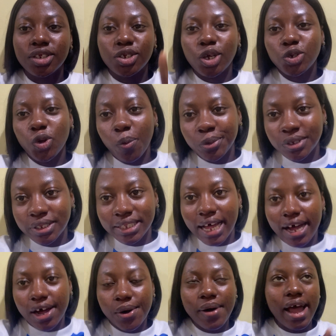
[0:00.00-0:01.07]
just opened
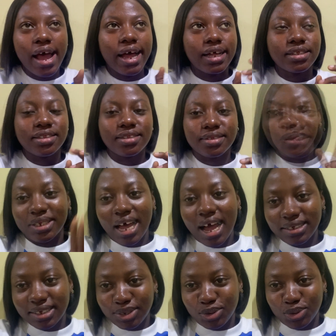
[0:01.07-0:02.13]
now and it's
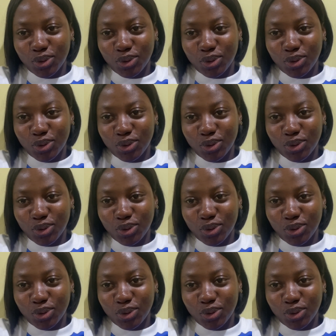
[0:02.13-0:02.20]
asked to